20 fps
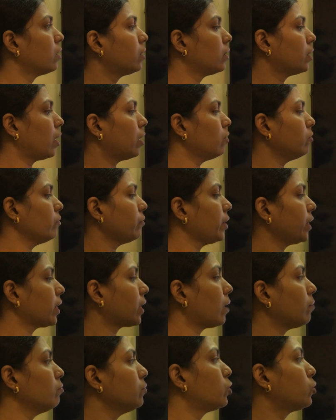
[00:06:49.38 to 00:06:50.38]
Now we
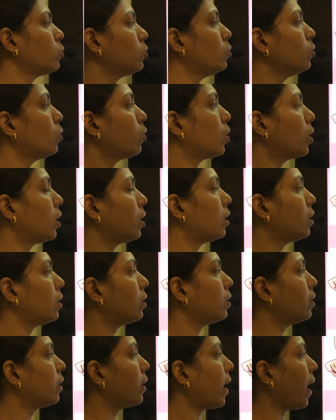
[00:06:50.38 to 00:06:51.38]
come to
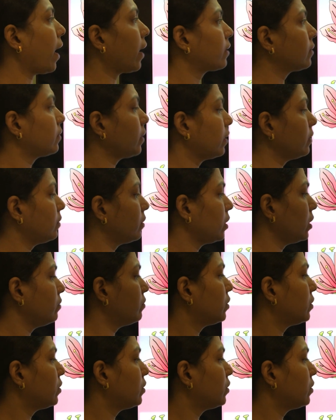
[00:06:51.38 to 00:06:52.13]
accessory